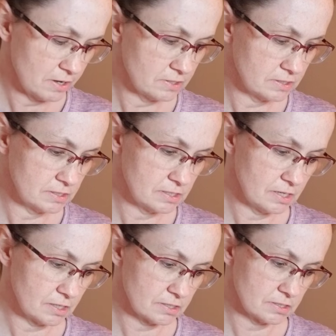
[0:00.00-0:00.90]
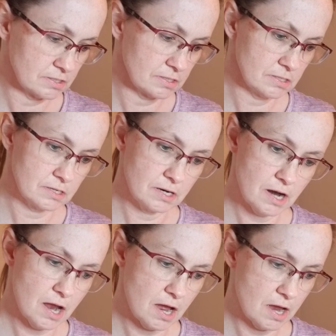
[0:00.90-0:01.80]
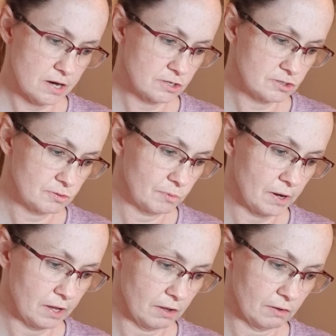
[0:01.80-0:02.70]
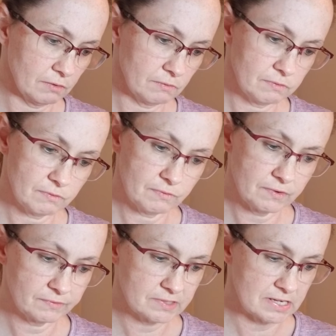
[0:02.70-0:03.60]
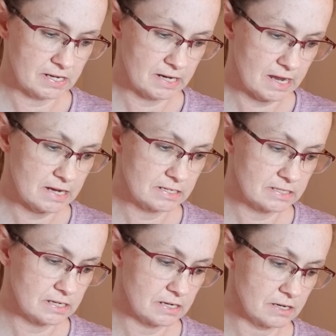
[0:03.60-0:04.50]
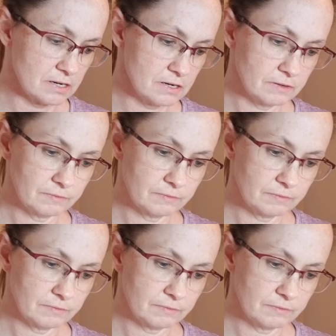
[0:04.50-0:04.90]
6, 9, 12, 15, 18,